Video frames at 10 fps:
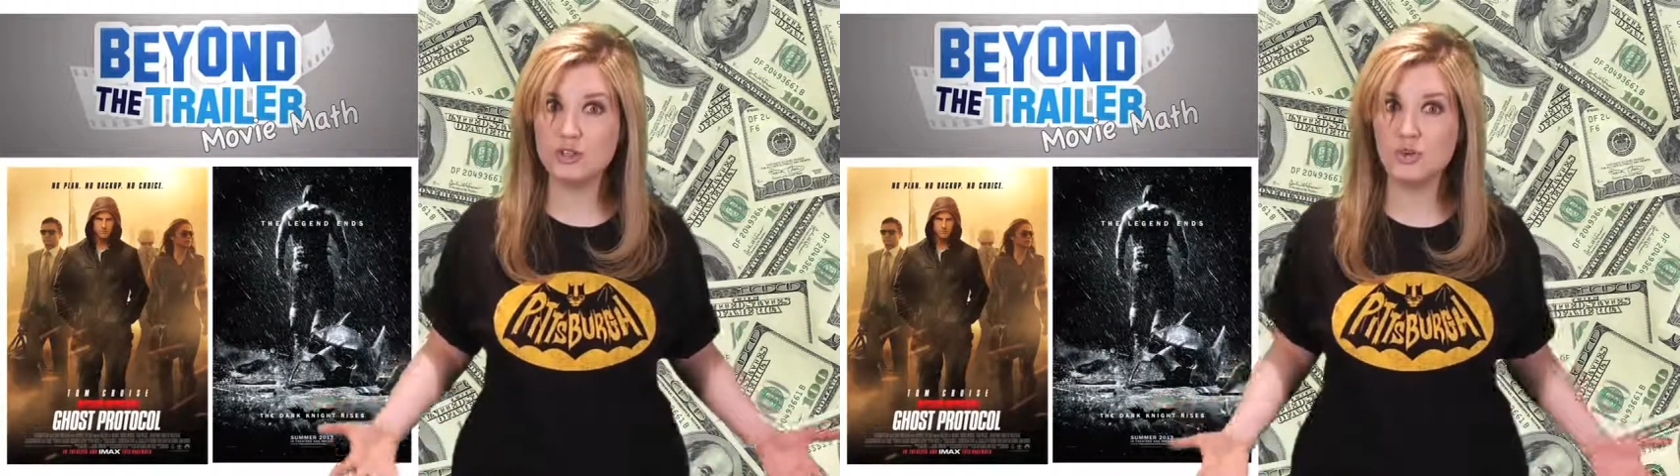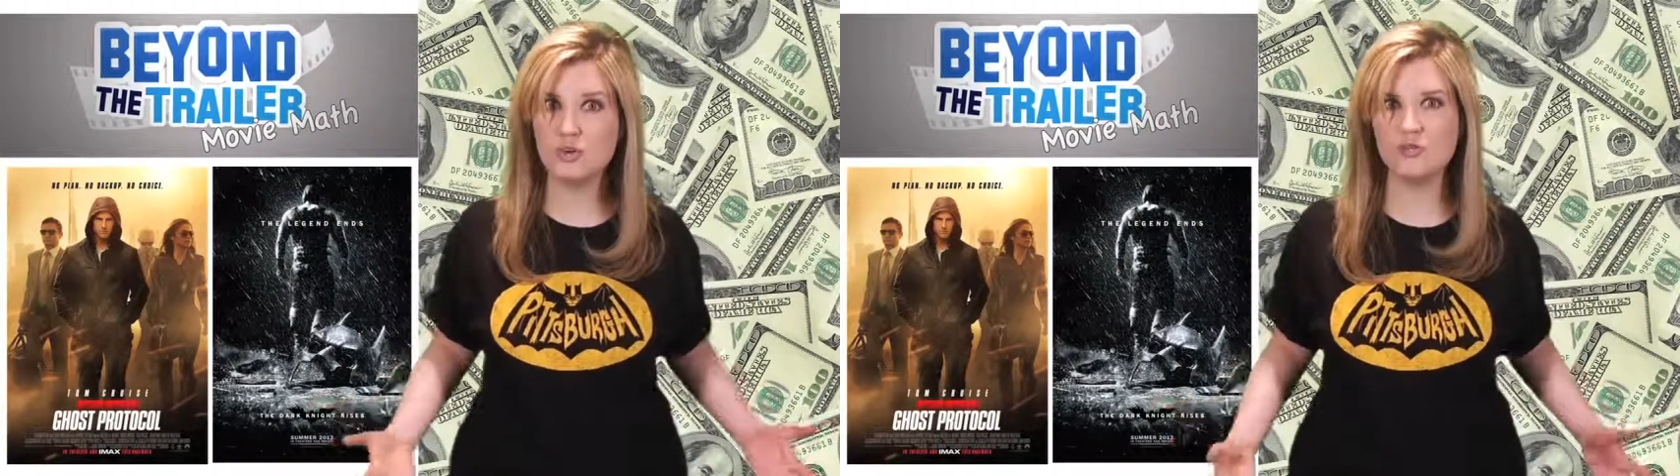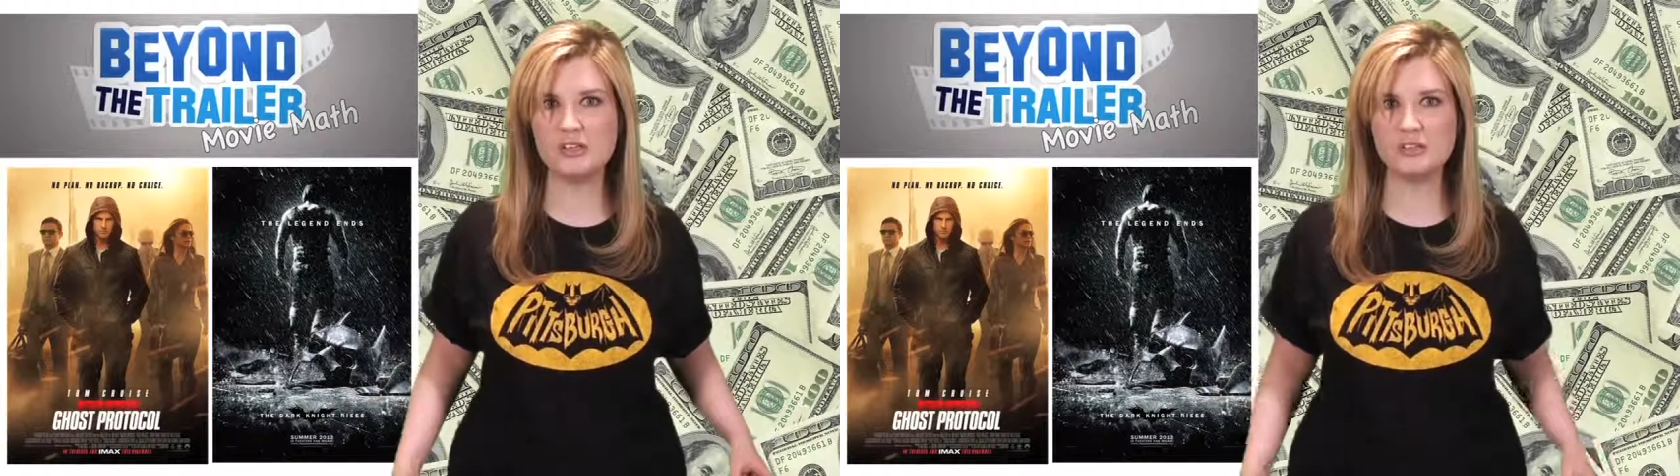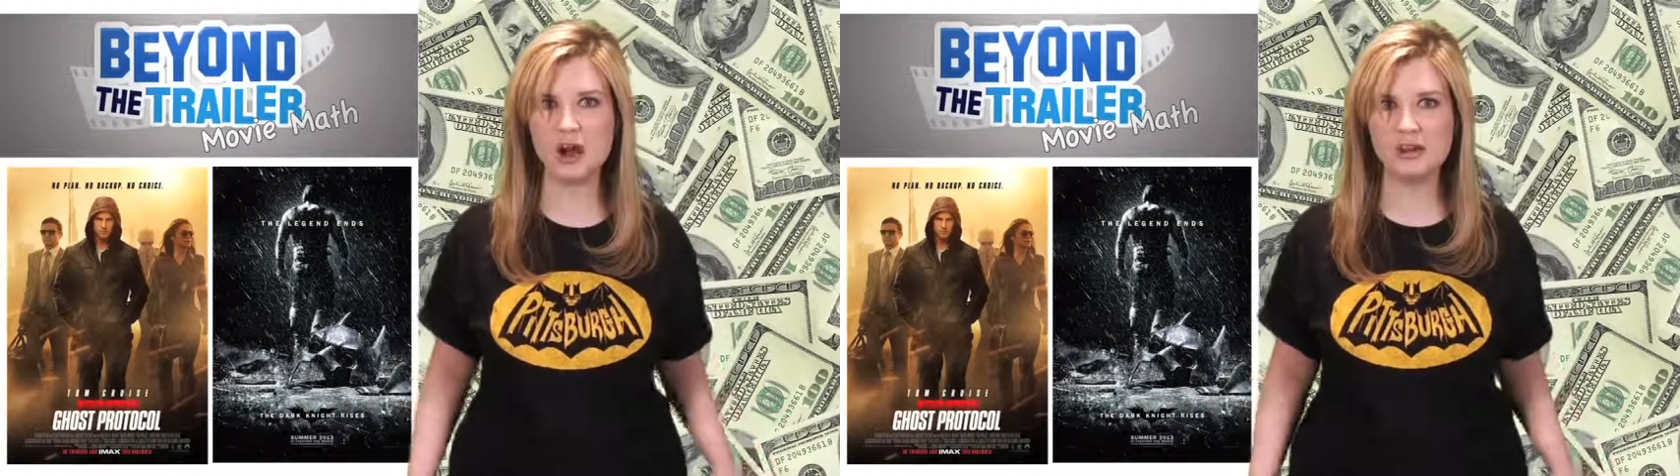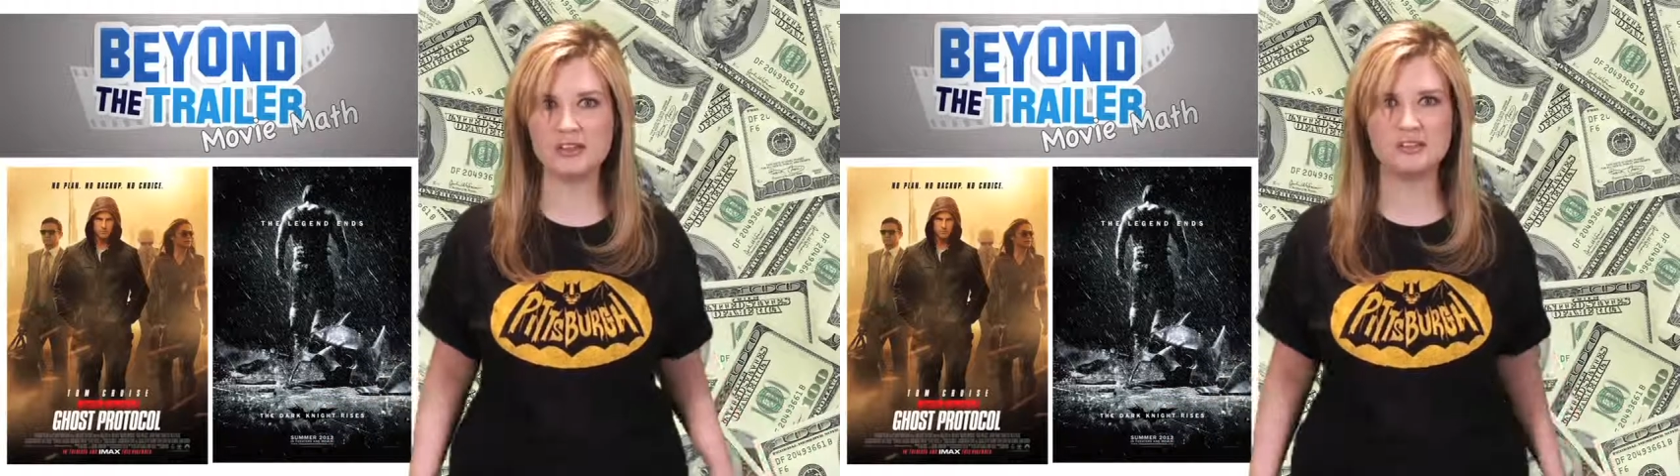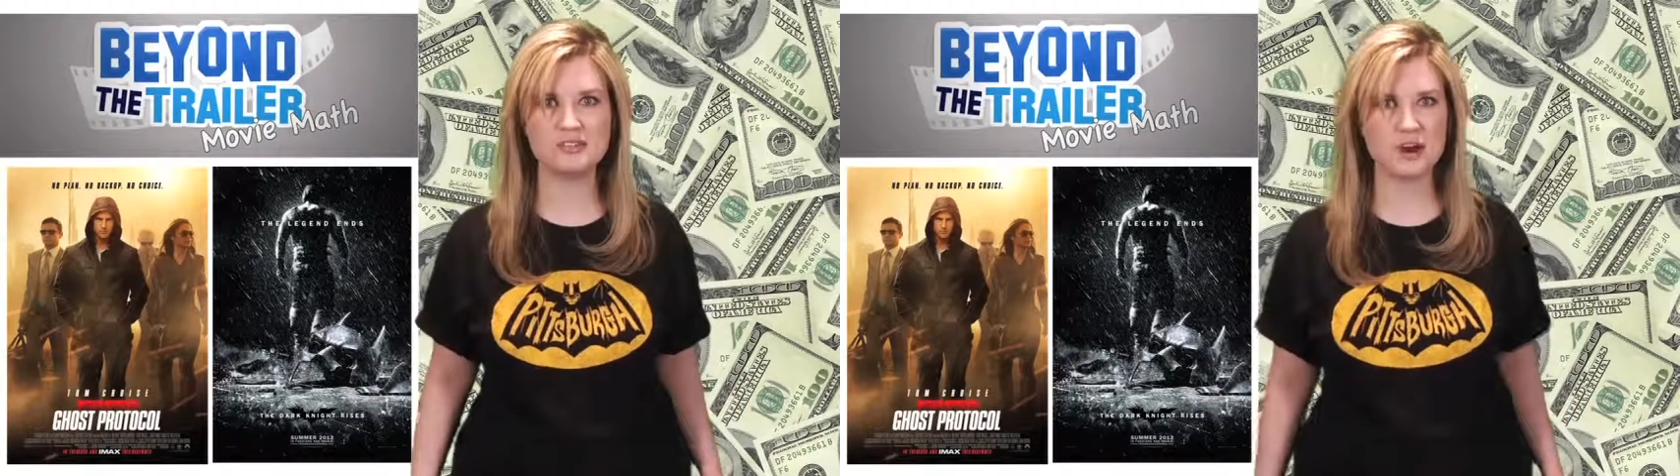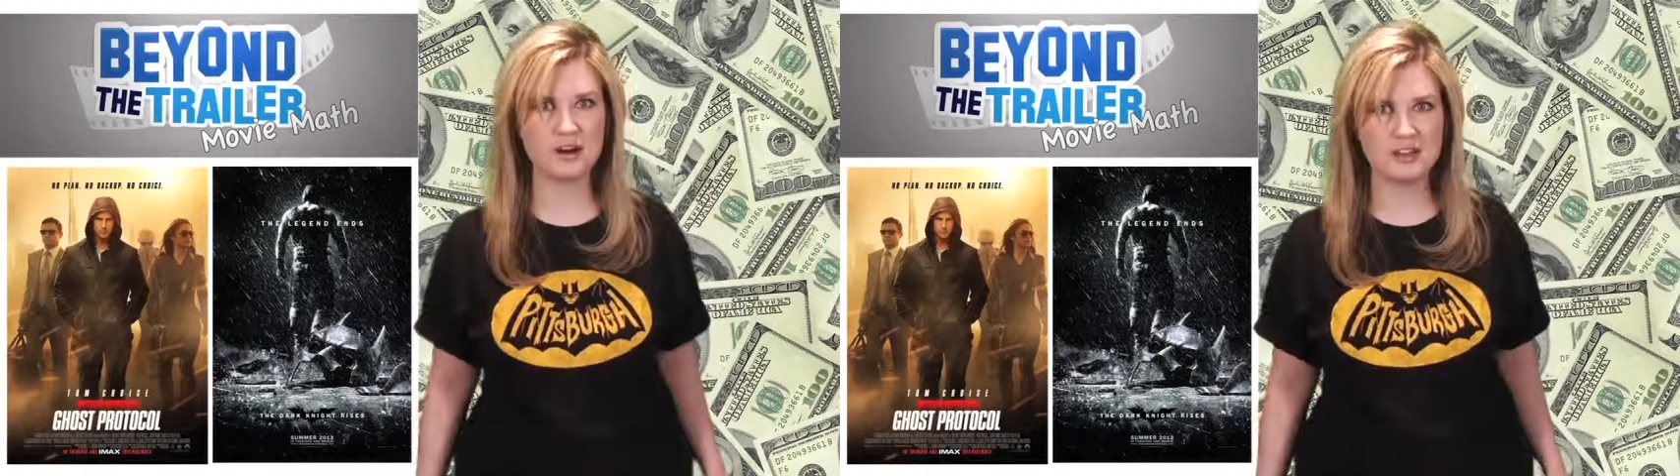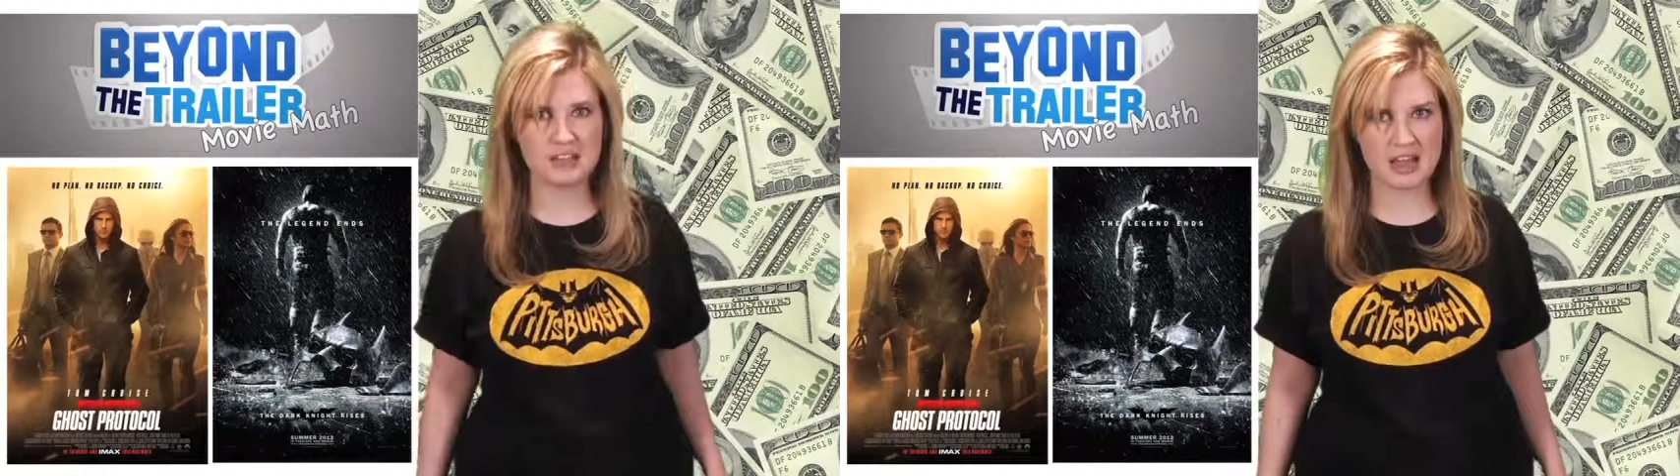2 movies audiences are
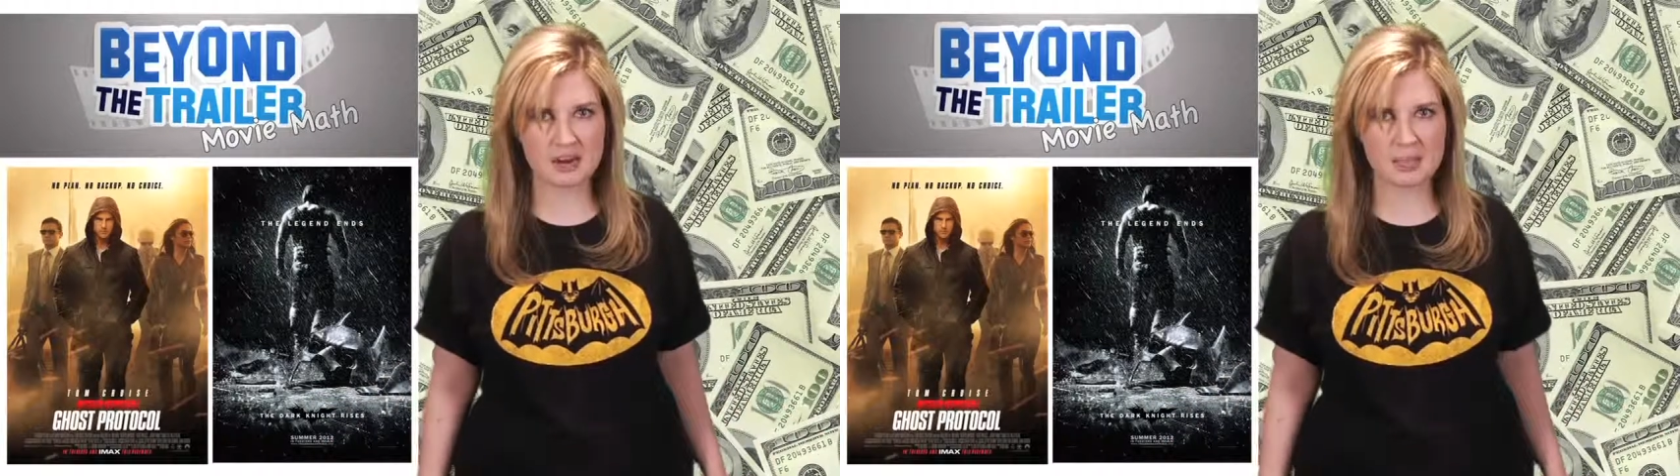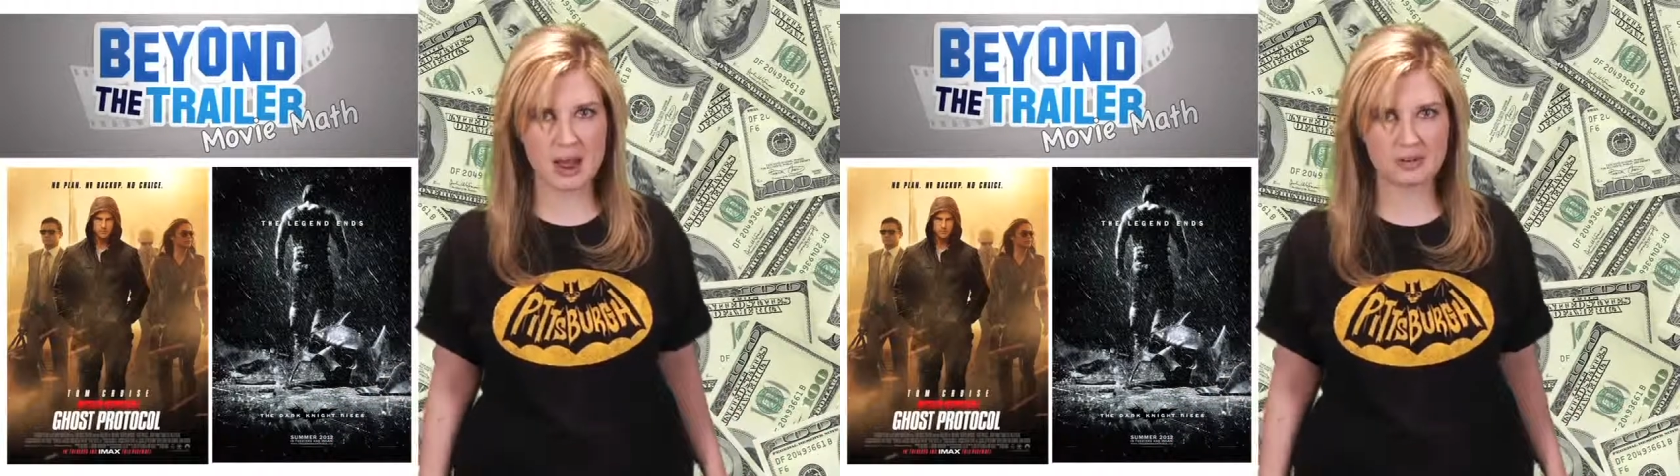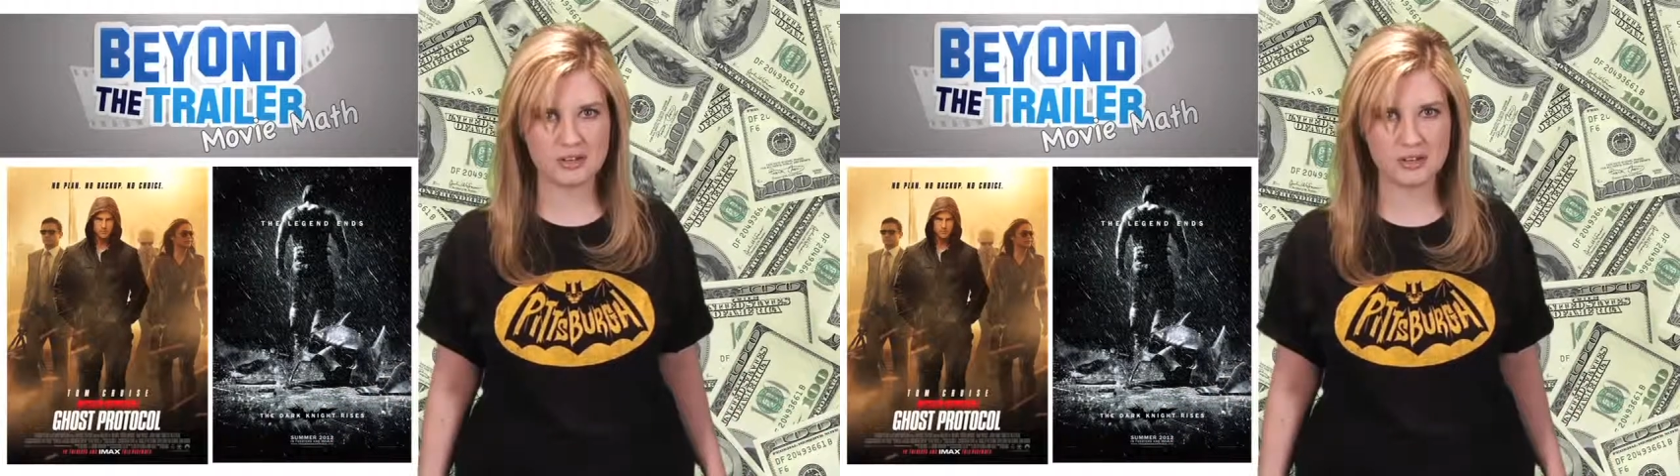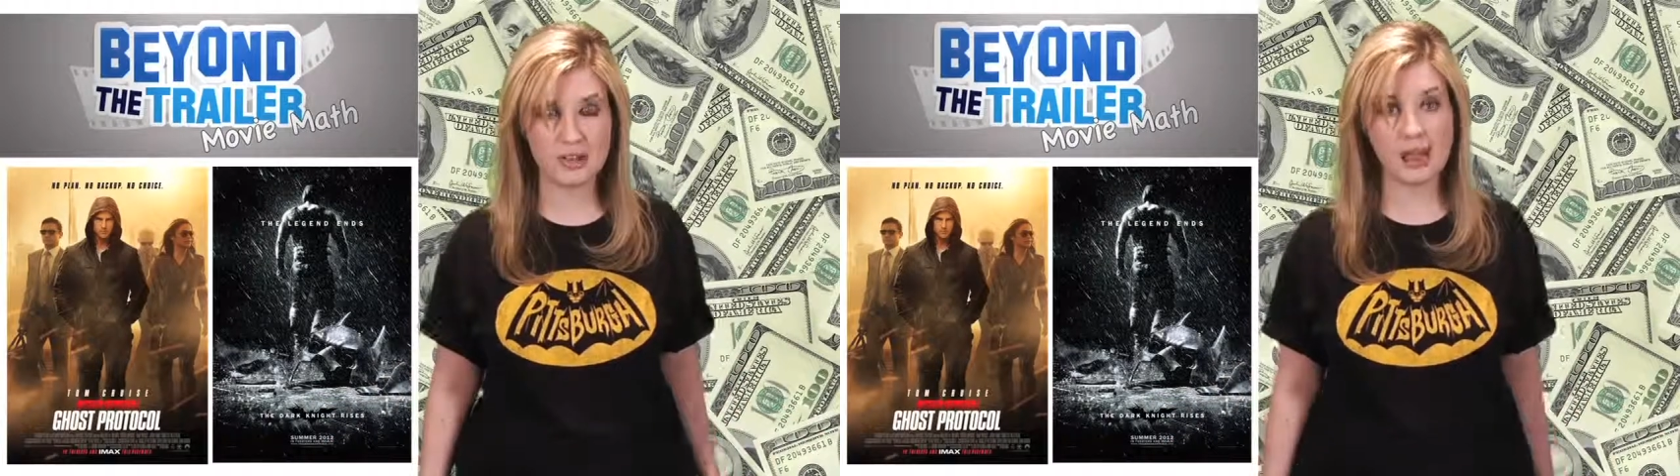excited about.